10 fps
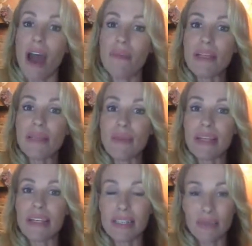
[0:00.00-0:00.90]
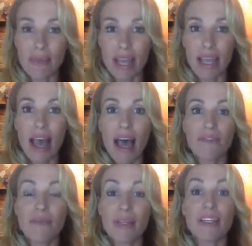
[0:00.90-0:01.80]
I'm expecting to make
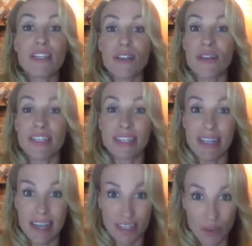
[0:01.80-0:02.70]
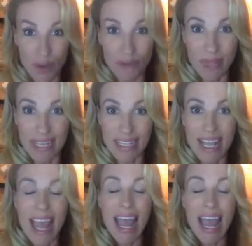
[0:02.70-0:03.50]
$500,000 in the next 12 months.